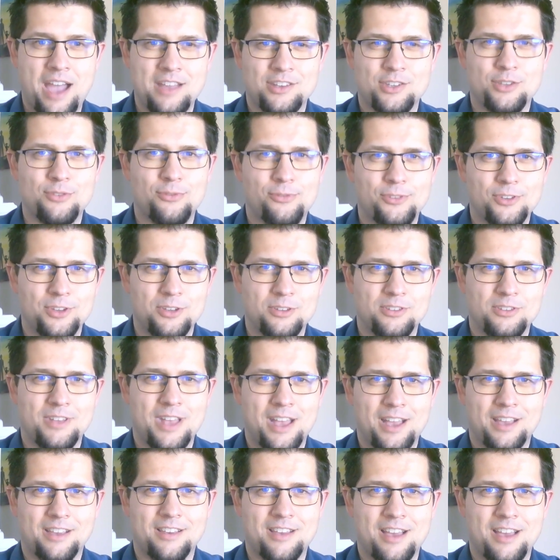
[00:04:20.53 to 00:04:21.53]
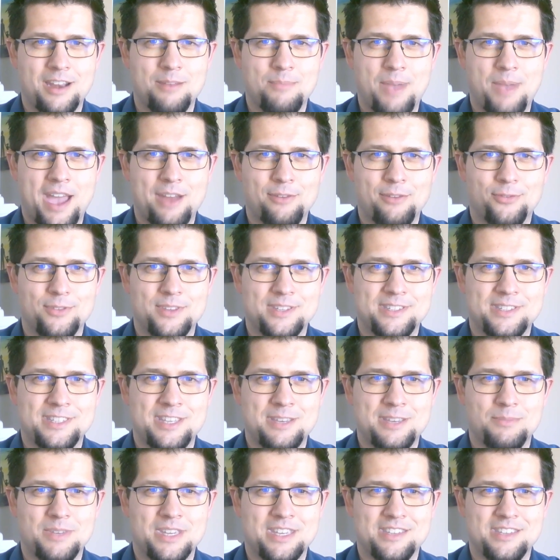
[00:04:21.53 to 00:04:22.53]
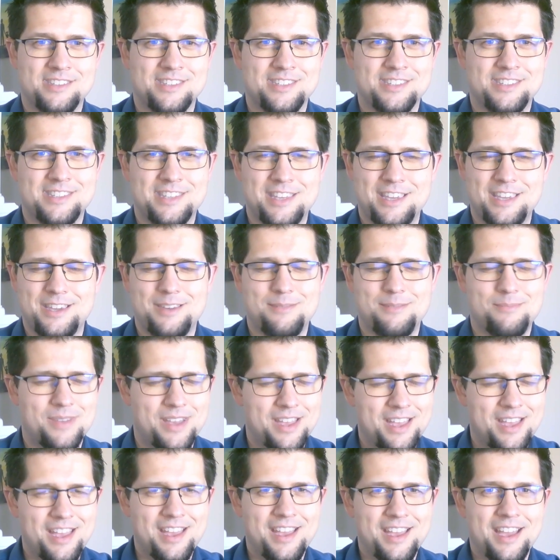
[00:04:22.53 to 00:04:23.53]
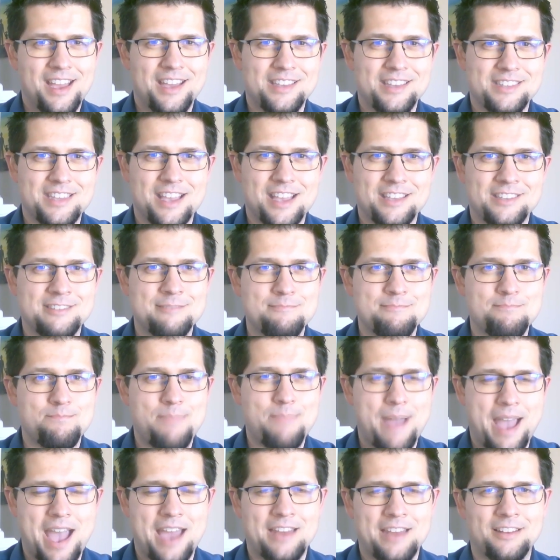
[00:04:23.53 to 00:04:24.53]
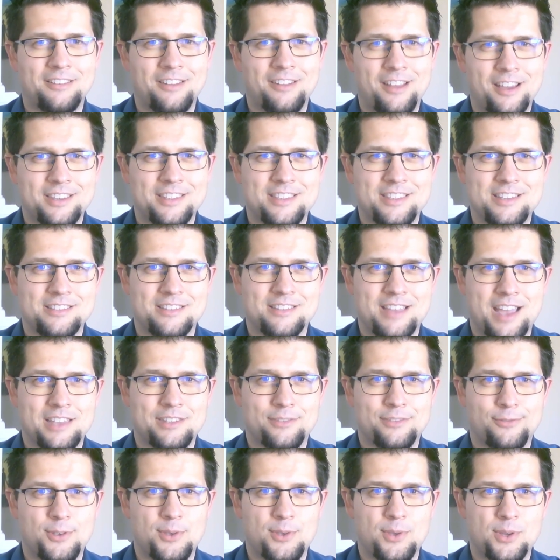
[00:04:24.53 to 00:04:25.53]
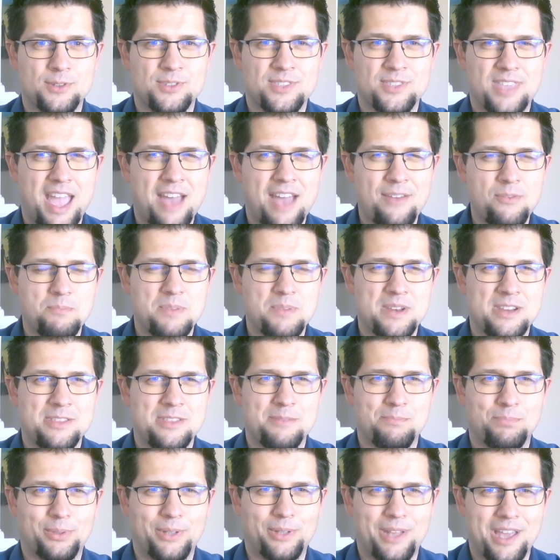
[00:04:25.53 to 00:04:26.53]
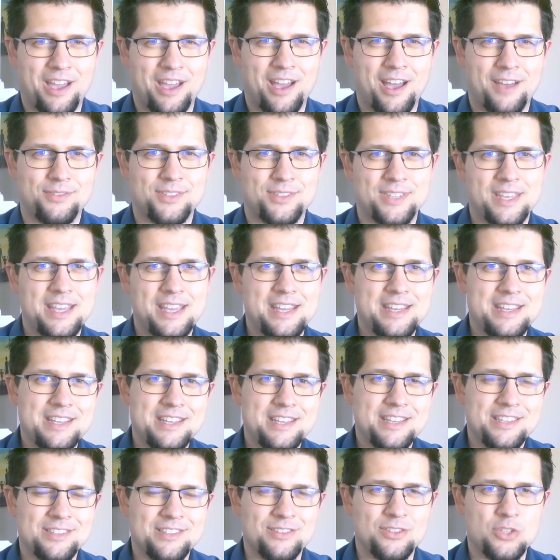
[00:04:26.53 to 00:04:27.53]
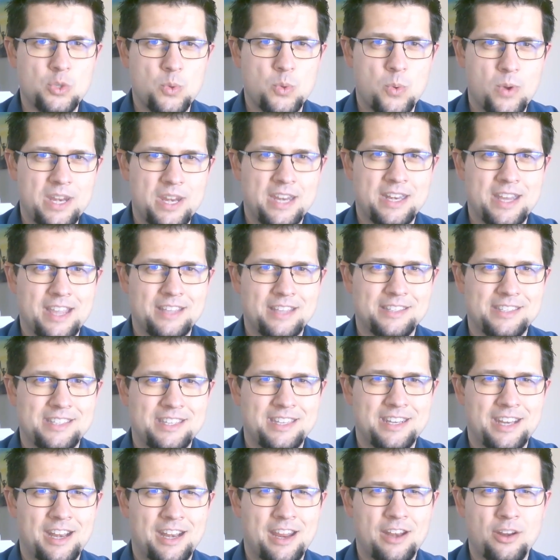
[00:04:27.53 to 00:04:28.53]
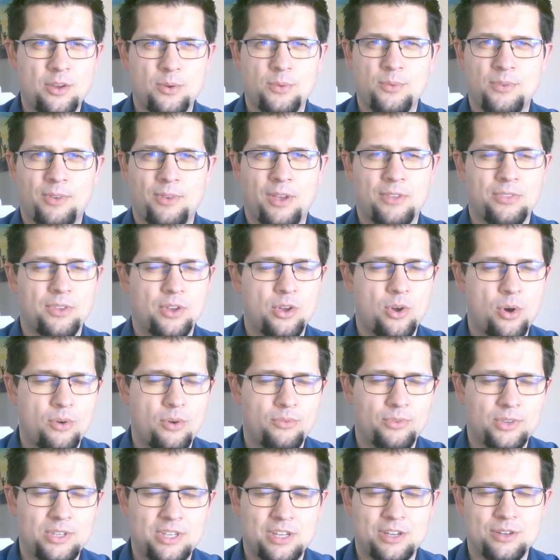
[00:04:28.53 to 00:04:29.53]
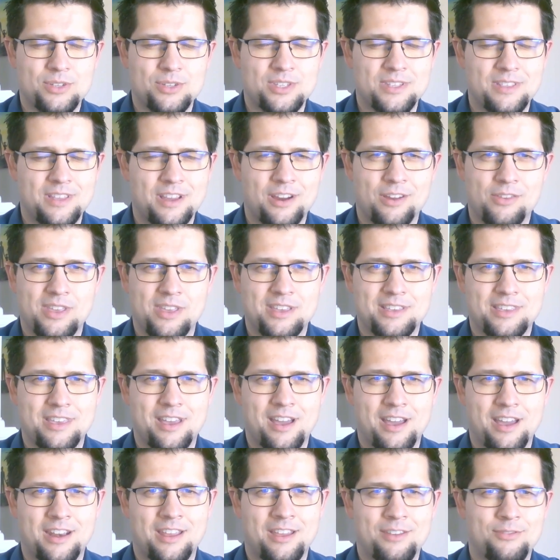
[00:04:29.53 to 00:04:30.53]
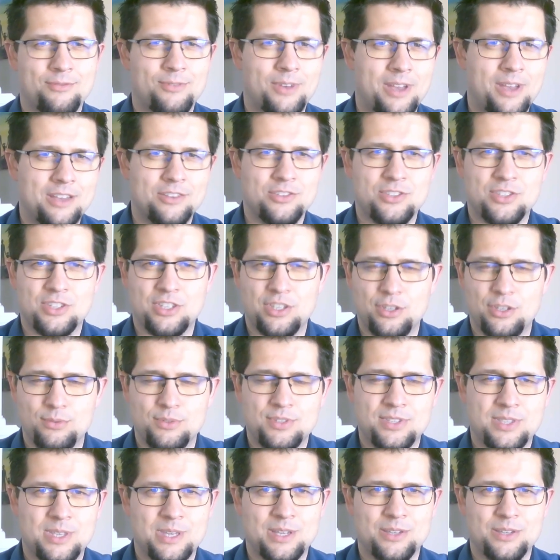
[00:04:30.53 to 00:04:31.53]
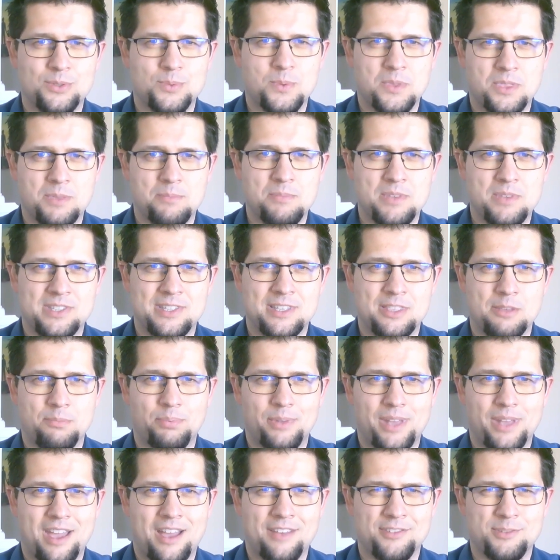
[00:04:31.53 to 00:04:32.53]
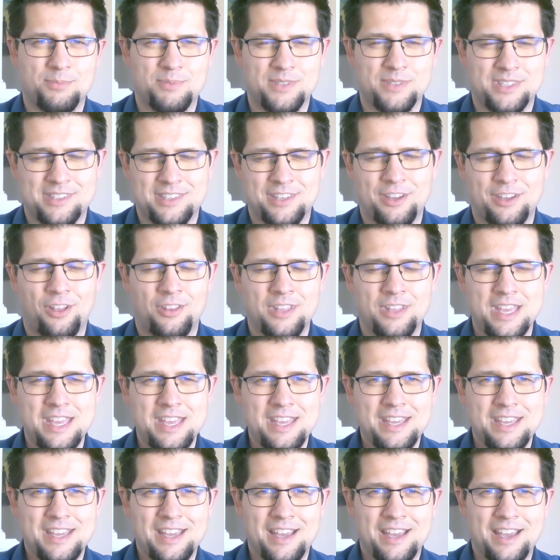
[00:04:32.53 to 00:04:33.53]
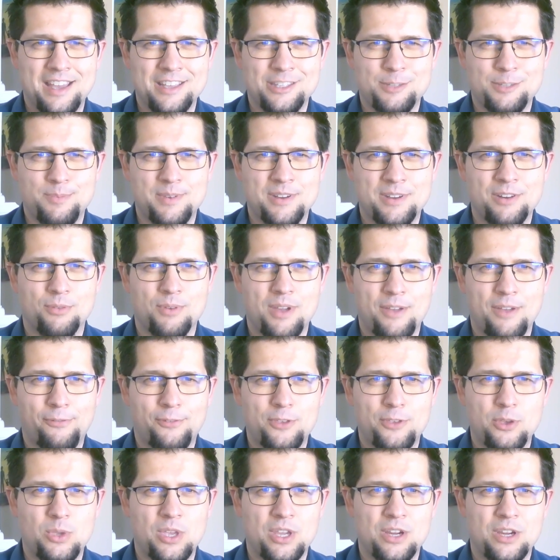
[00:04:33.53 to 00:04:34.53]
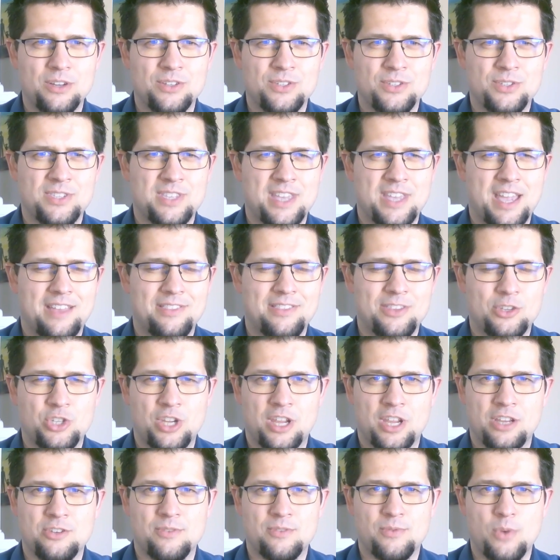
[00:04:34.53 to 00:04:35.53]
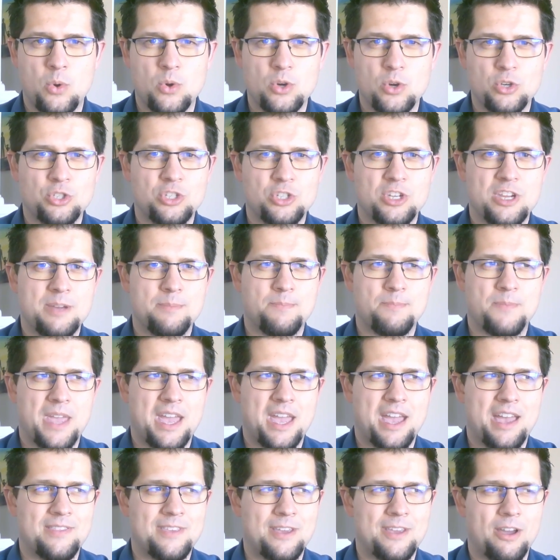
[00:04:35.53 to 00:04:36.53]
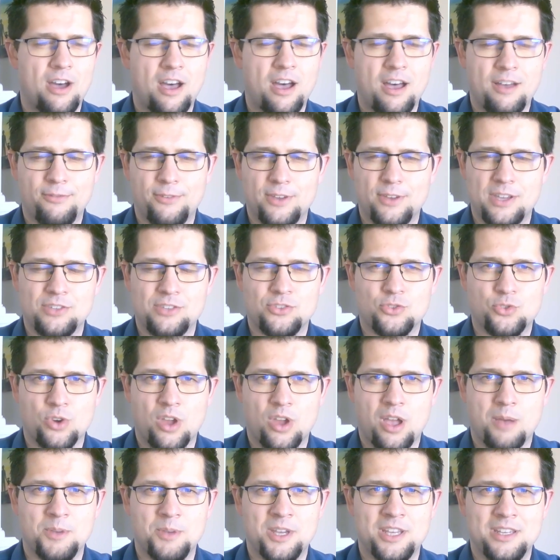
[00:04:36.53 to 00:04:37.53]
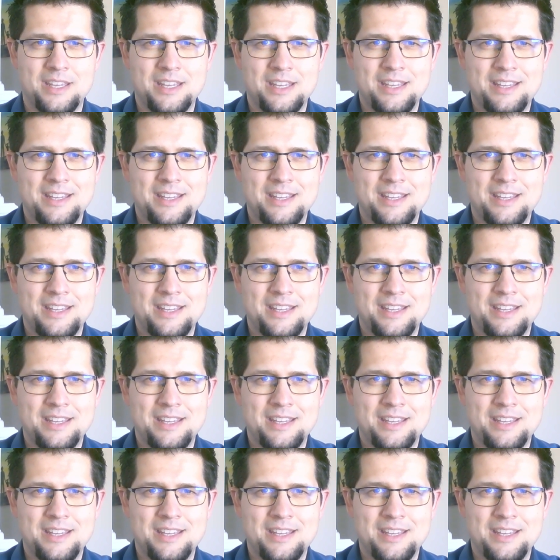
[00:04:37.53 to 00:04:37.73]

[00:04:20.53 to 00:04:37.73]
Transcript: I do feel uh, kind of bad for this team because this team has had some bad luck these last few years. They haven't been in the playoffs since 2019, and I know we've got the COVID years in there that kind of uh, skews things with the missing the playoffs, but still uh, it's been a rough few years. They had the change of ownership, they had the off ice drama